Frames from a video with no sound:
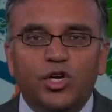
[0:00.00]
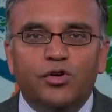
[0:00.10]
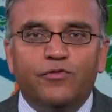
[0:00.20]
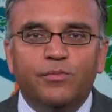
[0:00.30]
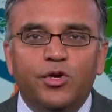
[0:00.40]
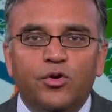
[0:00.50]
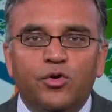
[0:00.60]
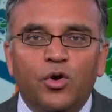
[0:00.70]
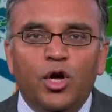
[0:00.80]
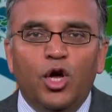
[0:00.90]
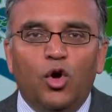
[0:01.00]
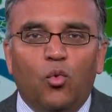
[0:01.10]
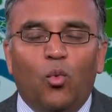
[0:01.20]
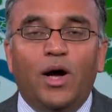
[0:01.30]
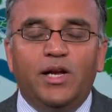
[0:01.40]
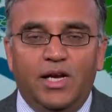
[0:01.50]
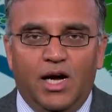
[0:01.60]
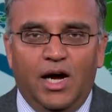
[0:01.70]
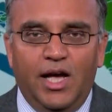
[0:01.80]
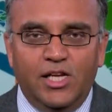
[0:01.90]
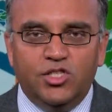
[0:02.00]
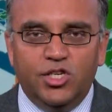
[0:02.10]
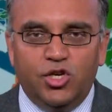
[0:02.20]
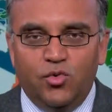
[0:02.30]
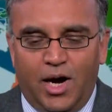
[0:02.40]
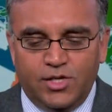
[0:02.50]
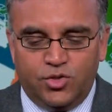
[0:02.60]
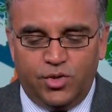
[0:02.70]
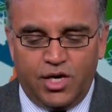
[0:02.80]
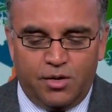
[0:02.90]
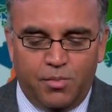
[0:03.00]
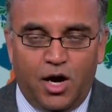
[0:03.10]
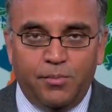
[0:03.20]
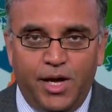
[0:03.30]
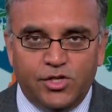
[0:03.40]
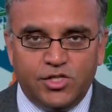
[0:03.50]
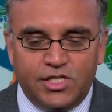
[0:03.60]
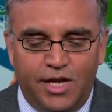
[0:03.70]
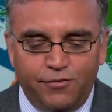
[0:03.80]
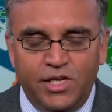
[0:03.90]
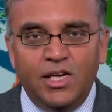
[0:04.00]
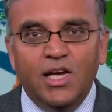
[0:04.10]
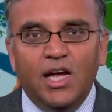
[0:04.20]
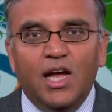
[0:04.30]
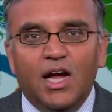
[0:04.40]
to hear from you what HCQI is doing on patient safety.